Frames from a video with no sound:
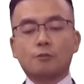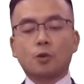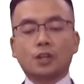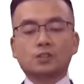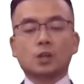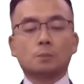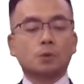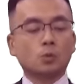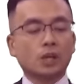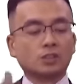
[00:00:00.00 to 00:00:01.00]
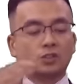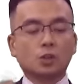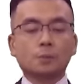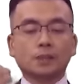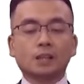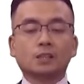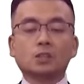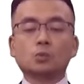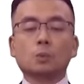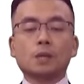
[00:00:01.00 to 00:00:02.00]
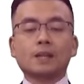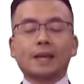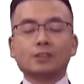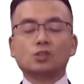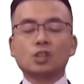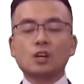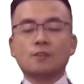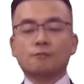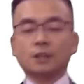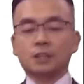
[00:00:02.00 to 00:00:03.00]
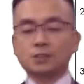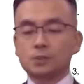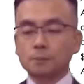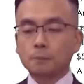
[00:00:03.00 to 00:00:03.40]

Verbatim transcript: for example, we are assuming that this will be a next year figures.